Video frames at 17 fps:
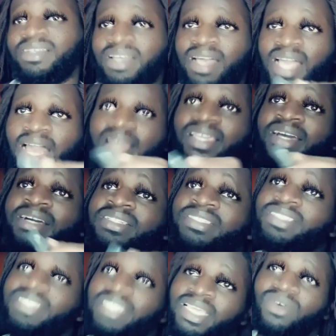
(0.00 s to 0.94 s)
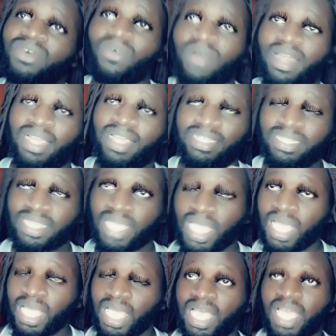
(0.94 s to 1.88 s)
I can't see the word.
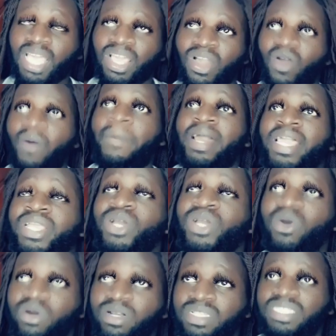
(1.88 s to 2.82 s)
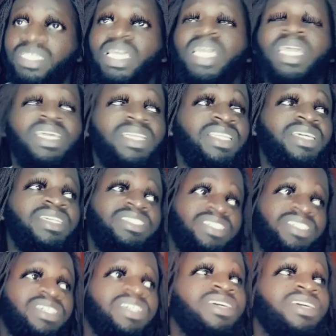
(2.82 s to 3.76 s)
Oh my god.
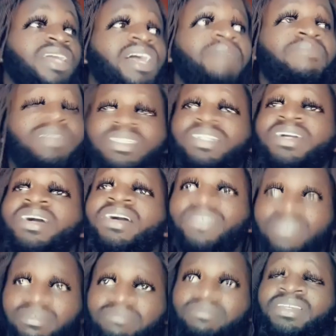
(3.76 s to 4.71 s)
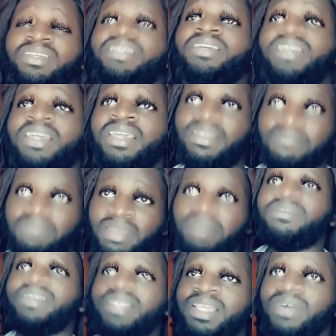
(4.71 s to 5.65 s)
Deji, come and carry me. Big
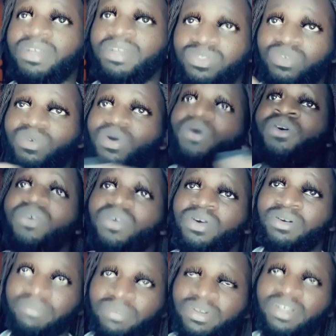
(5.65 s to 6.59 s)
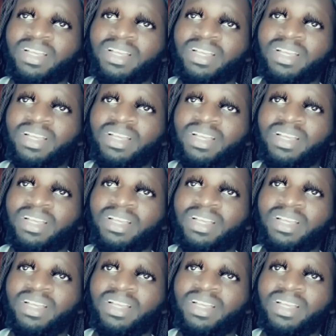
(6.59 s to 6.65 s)
brother, I want to go home.